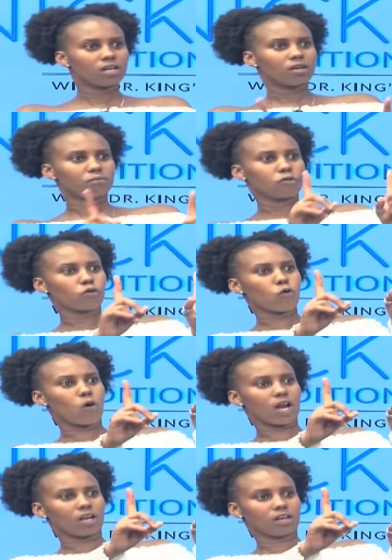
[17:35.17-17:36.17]
Book
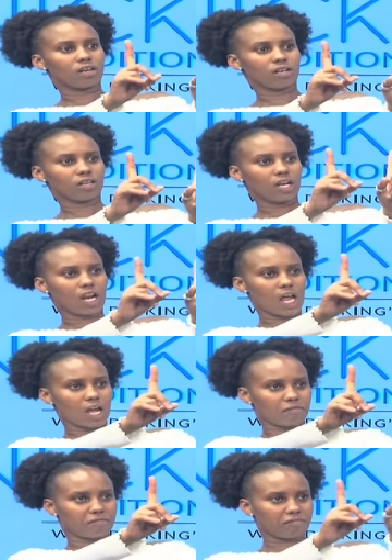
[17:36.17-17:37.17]
1,
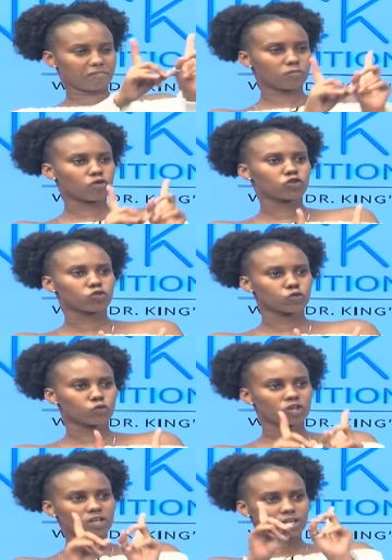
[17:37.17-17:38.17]
life. Book 2.
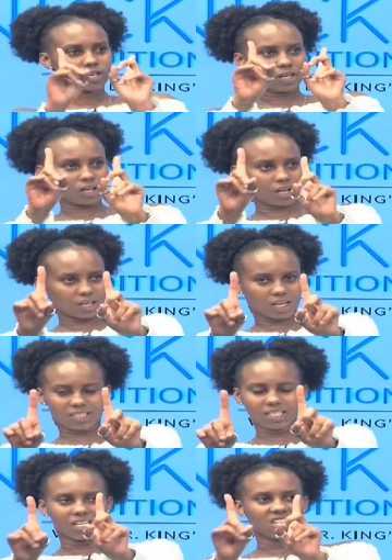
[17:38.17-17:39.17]
A
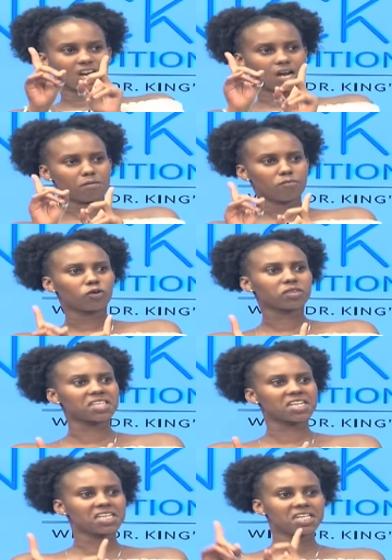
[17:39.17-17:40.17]
teenager, book
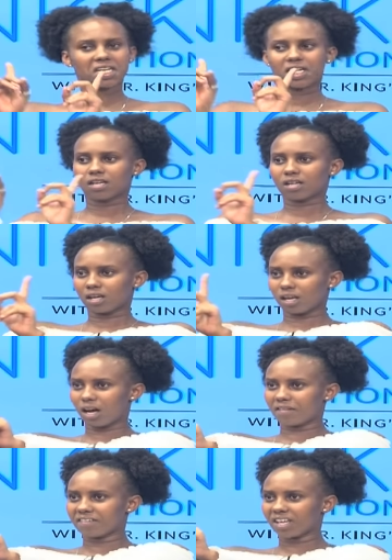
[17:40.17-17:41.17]
3,
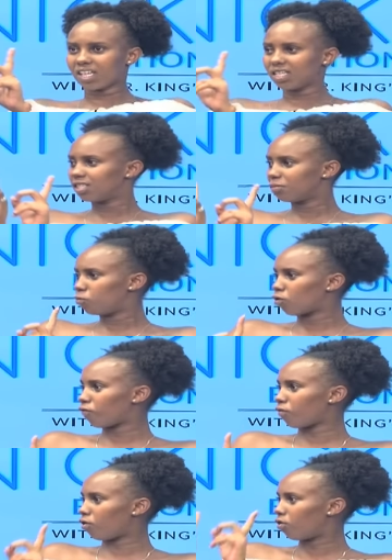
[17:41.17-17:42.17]
having kids, book
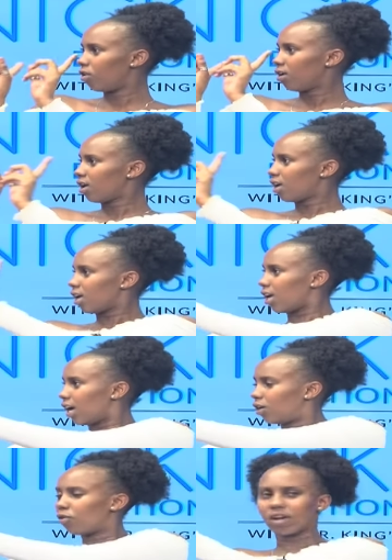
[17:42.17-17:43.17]
4,
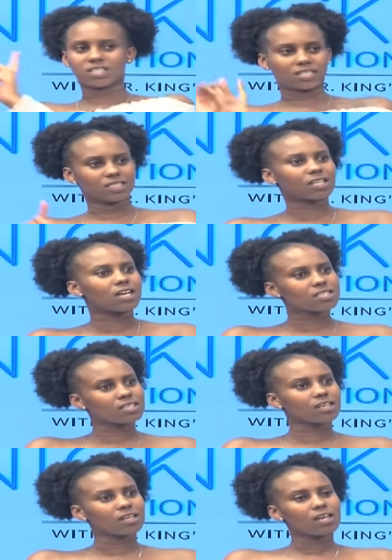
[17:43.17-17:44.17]
adolescence. As
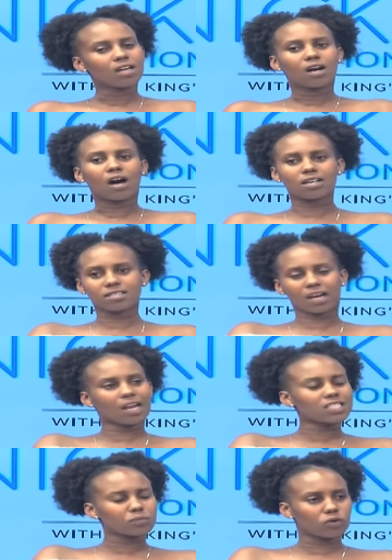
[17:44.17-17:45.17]
in, as a
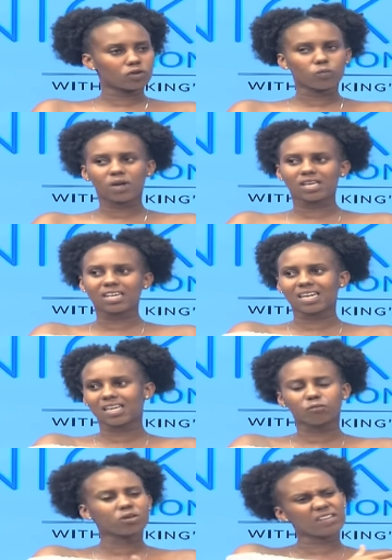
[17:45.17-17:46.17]
last born, we
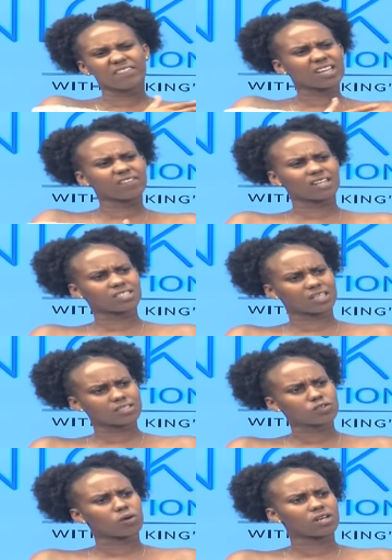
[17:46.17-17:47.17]
never given a
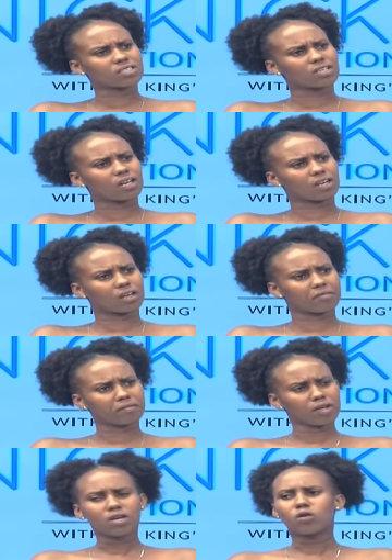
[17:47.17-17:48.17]
chance to understand life.
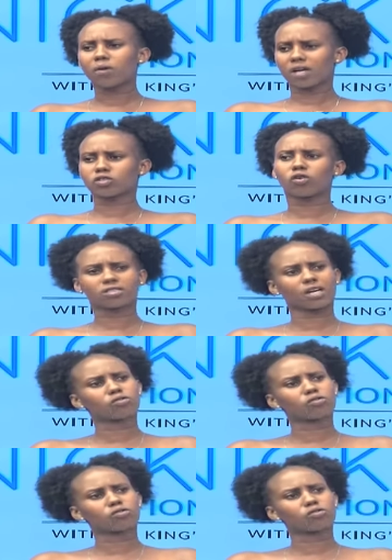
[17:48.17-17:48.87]
We are taught how